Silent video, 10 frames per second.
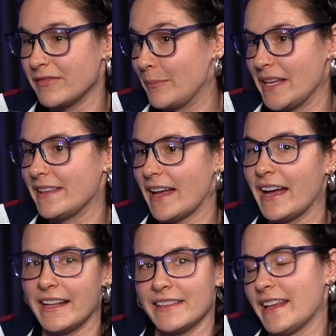being mm-hmm. that
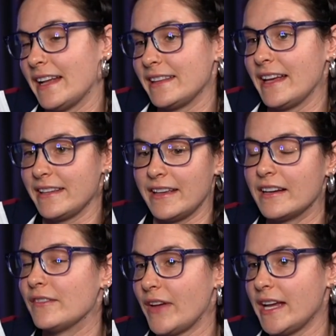at, at, that
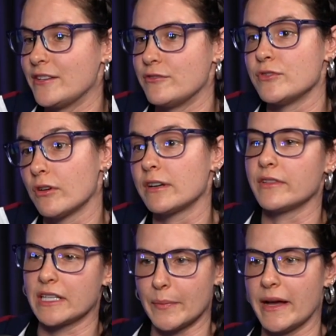young of age you don't have
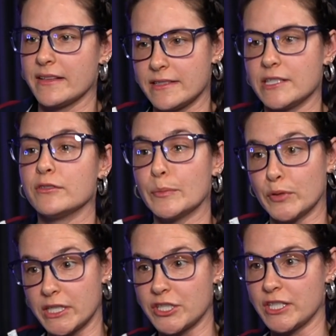the capacity to
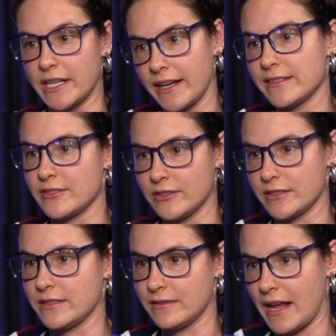appreciate
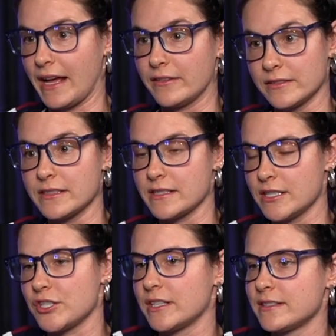certain adult
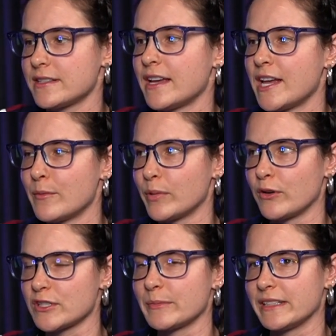decisions but
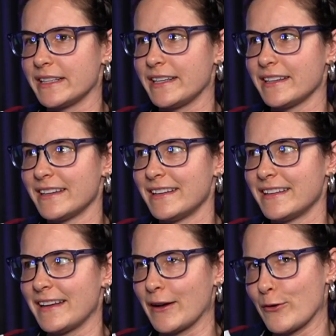ultimately
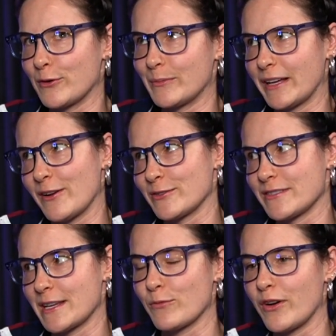a court might also
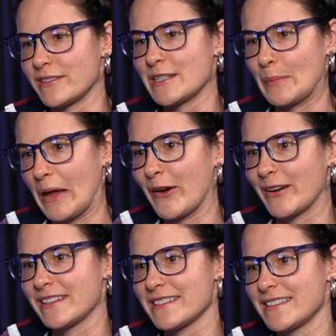say well it's the
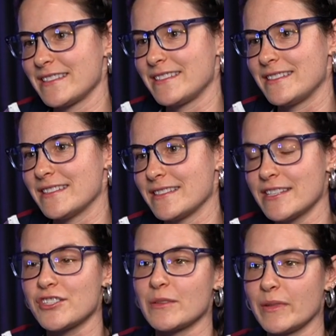parents
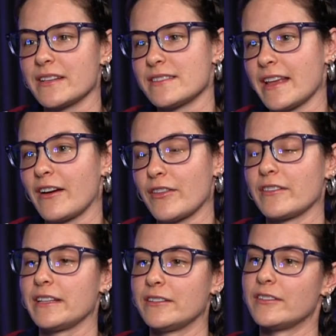decision because they are
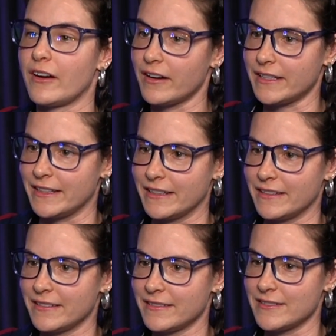their legal
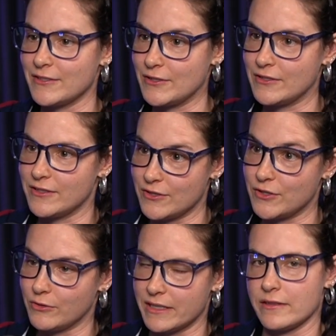guardian to mm-hmm. to
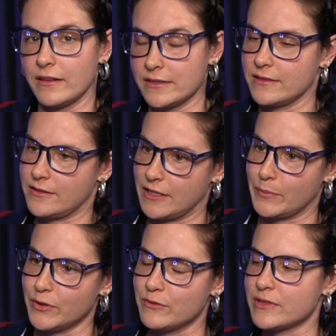do as long as it's not
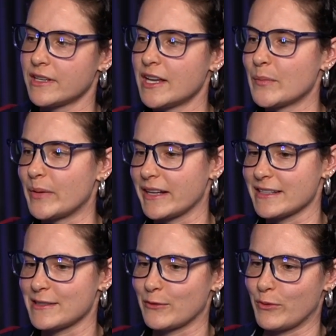abuse but i
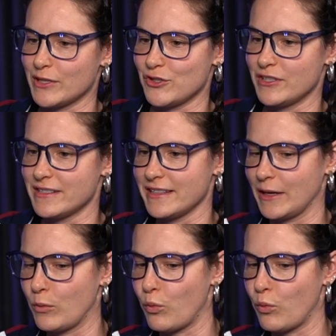guess the question is like